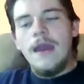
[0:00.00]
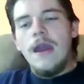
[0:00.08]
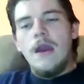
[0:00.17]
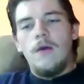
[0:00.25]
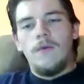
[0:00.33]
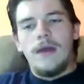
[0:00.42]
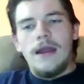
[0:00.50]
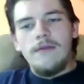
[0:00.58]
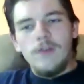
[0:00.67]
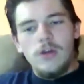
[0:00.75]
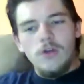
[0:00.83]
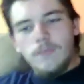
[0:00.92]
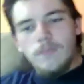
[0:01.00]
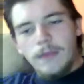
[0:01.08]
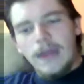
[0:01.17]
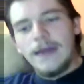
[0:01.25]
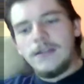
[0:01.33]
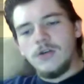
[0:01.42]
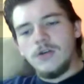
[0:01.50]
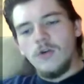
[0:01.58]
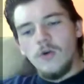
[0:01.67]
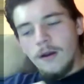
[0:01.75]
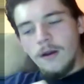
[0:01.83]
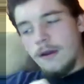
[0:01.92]
Whenever you get
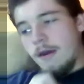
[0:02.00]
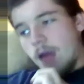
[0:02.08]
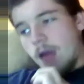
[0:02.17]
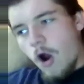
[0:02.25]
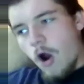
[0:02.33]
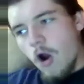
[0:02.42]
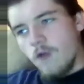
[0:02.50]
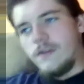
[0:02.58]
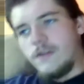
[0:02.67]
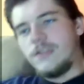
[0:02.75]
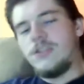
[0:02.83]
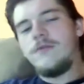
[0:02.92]
your harvest,